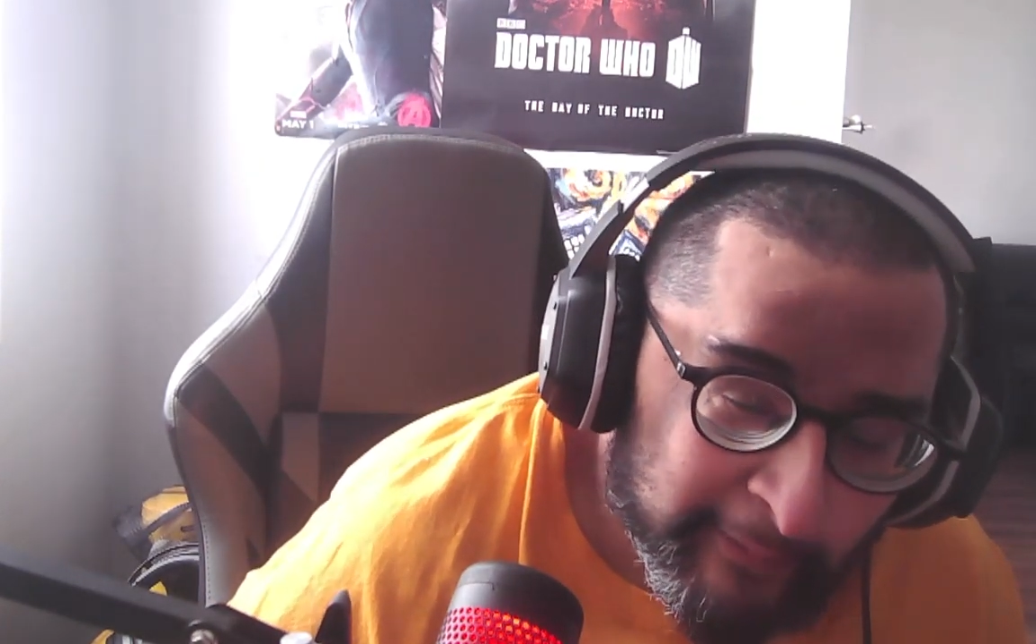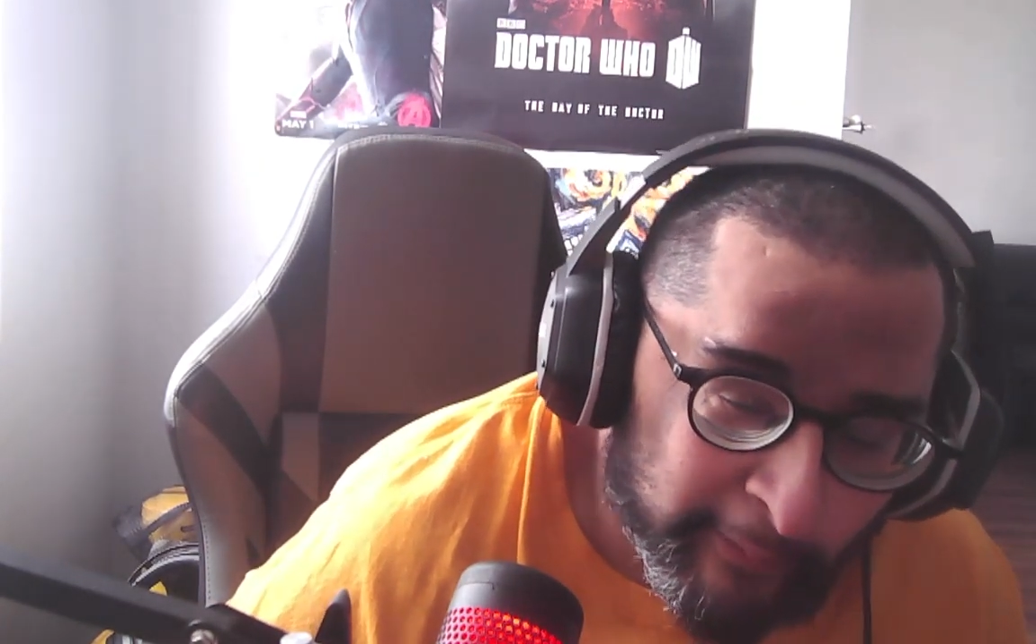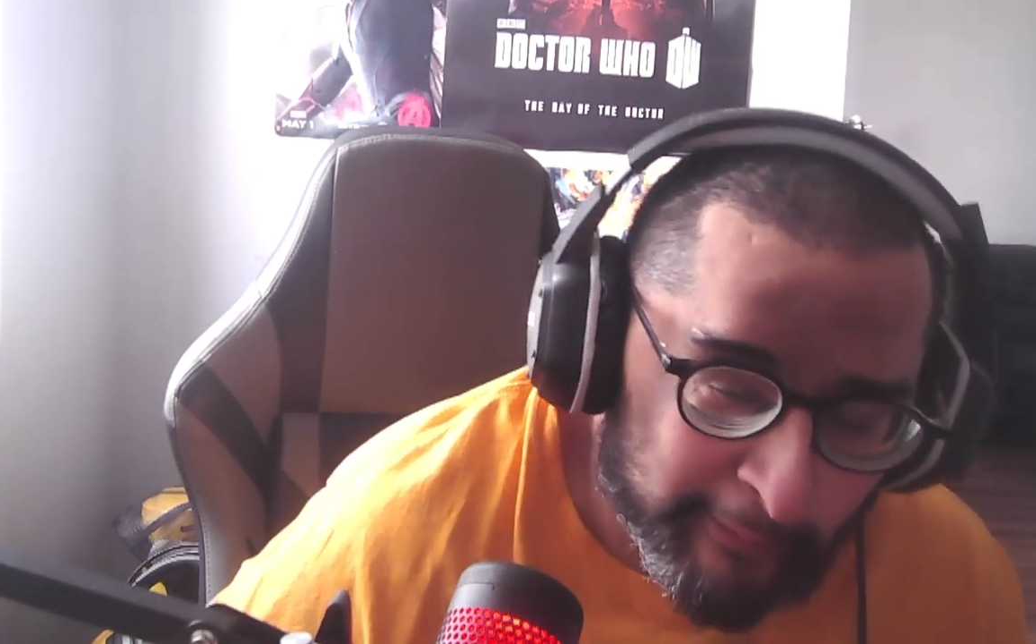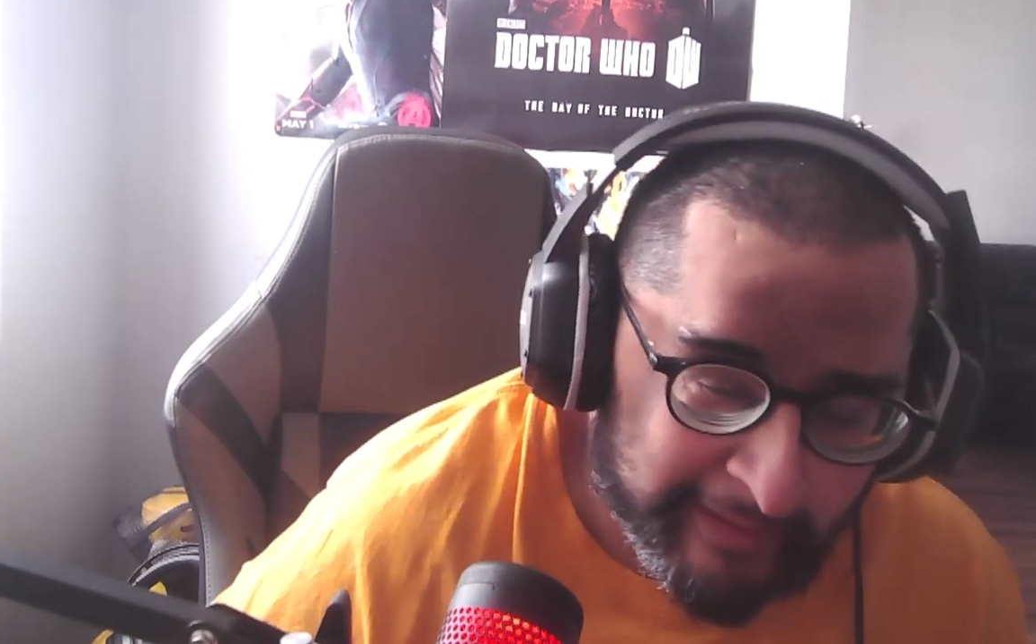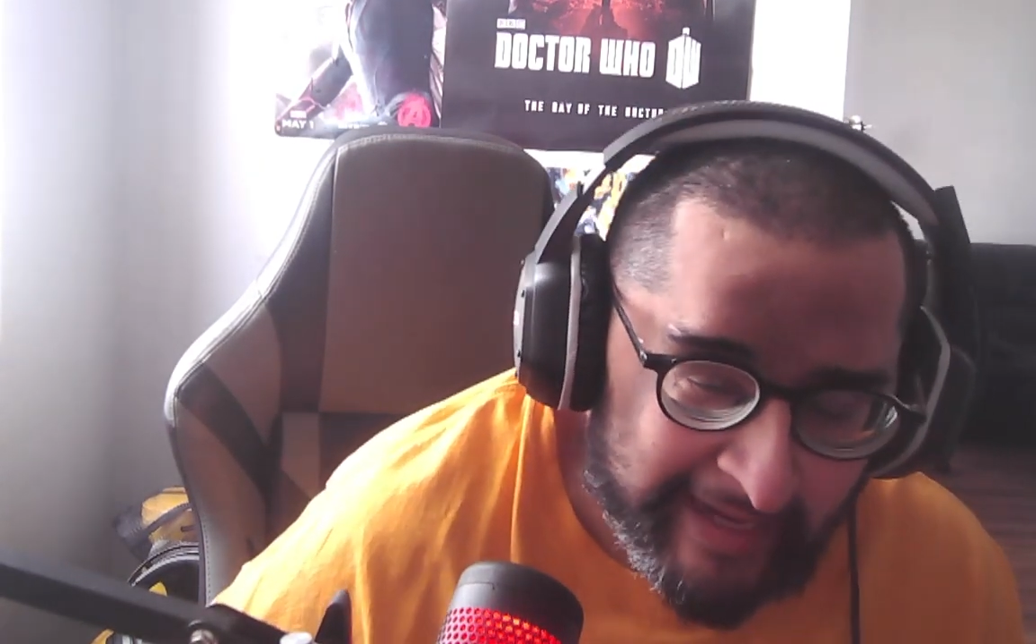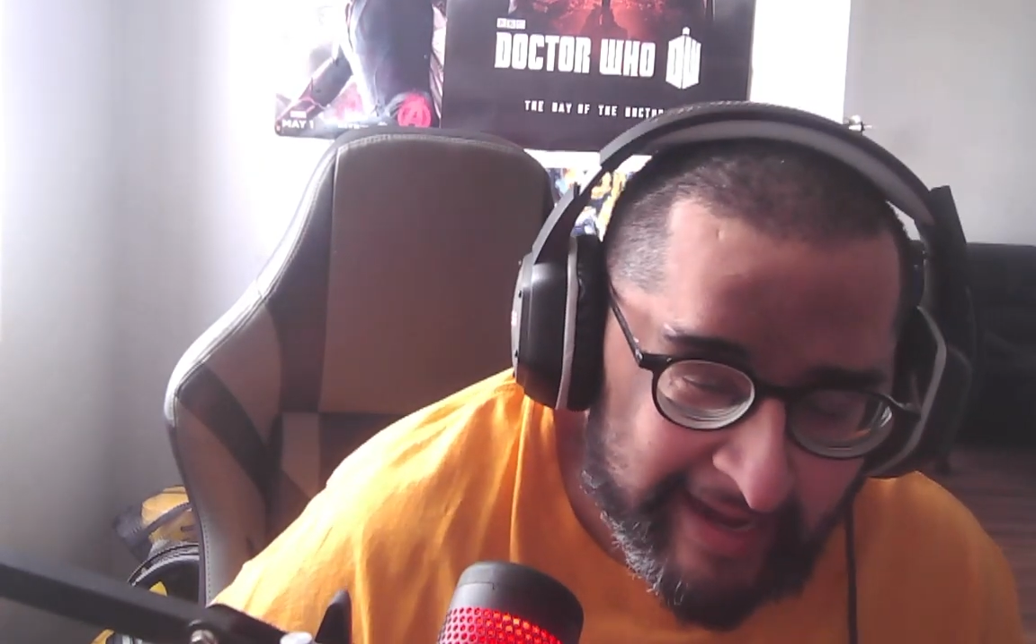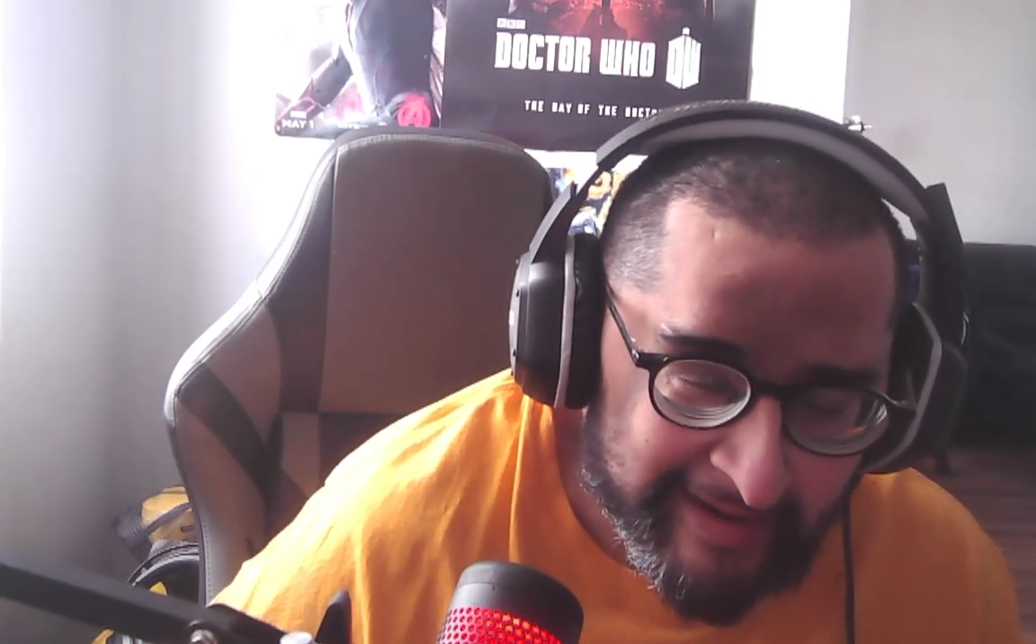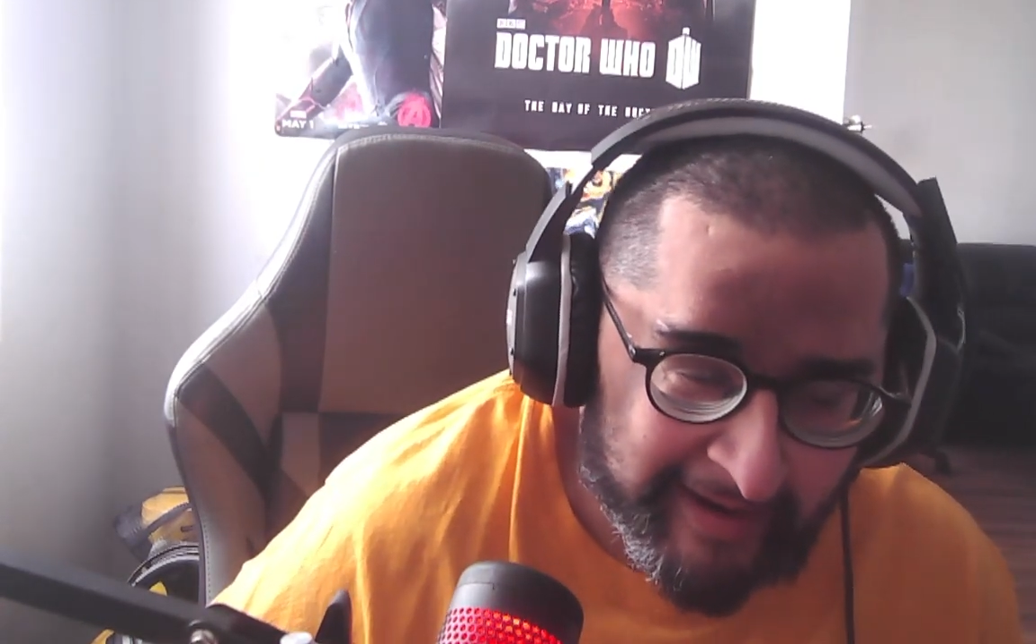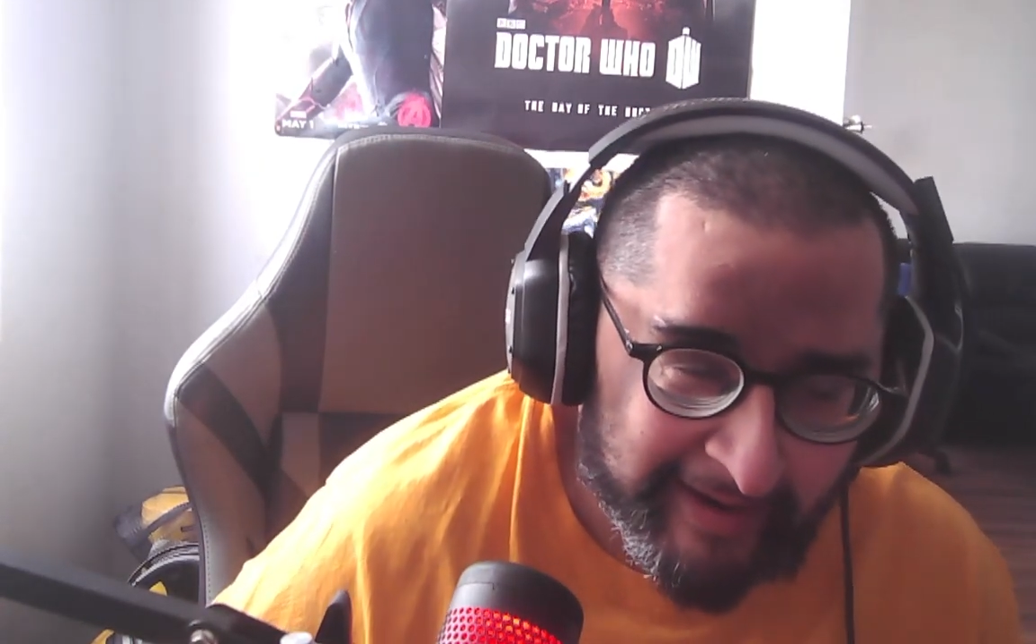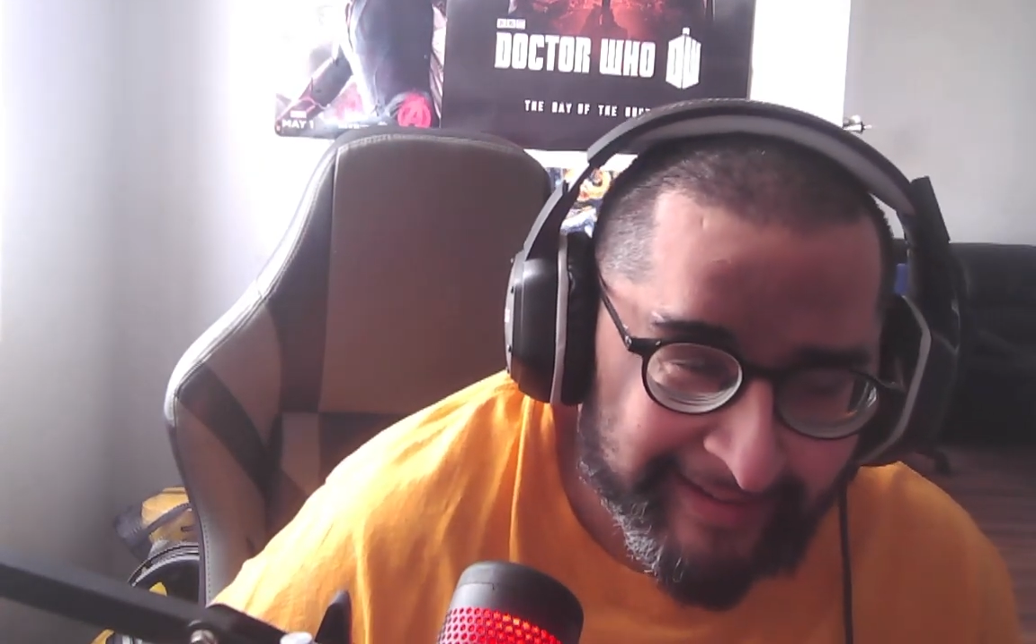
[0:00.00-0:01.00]
What was that,
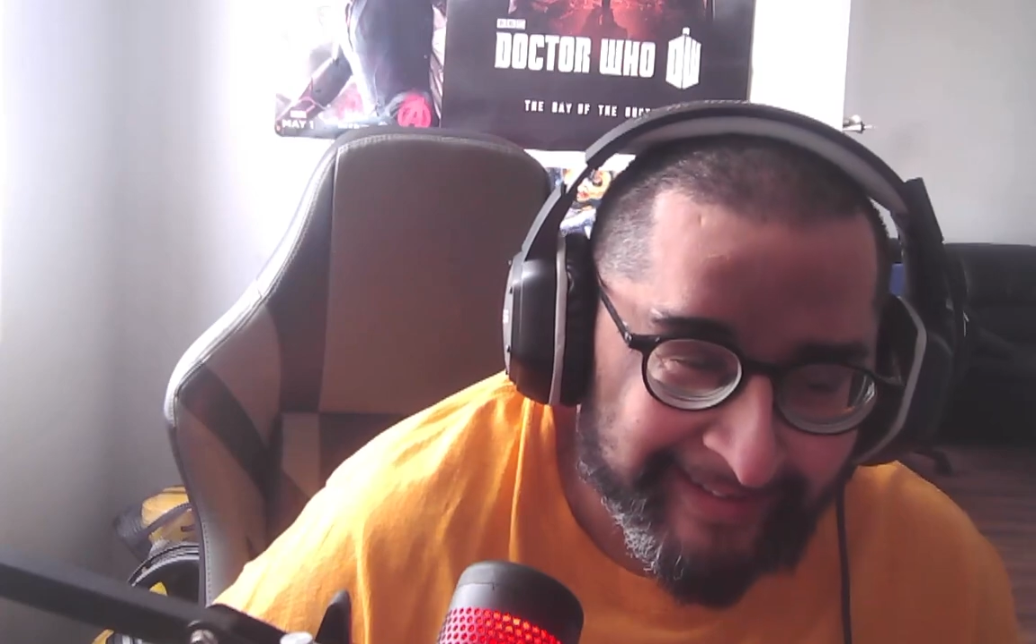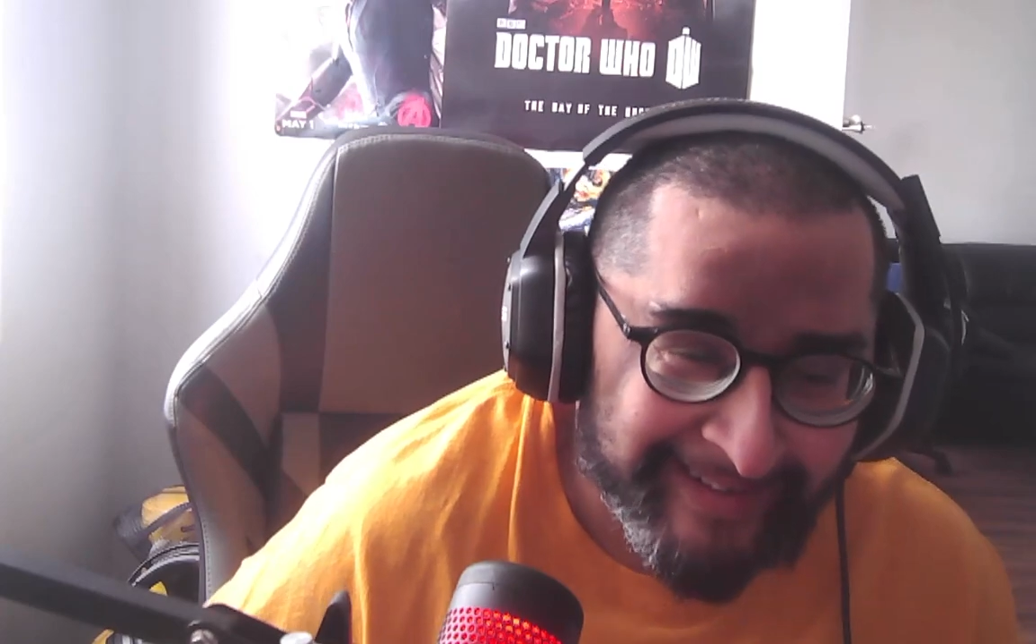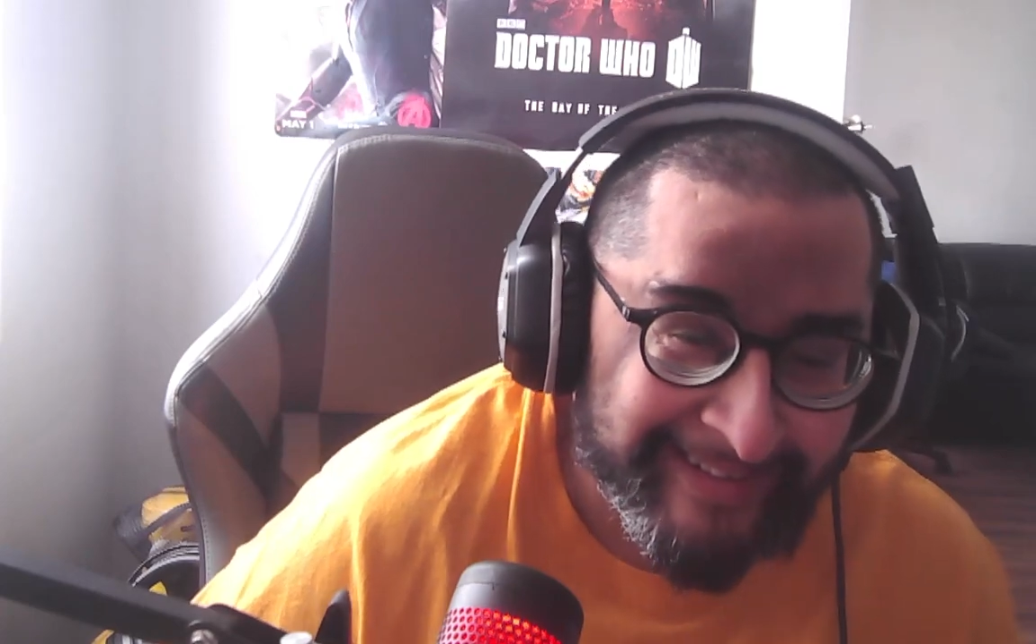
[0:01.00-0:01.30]
Nick?